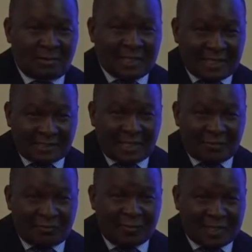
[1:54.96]
You
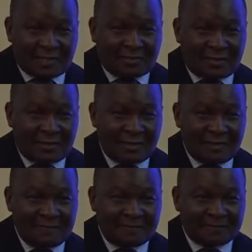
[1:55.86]
understand, you immigration?
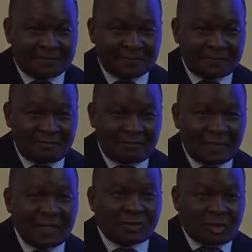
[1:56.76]

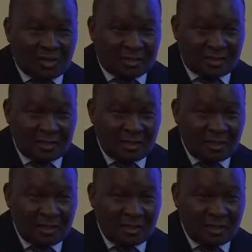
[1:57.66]
Don't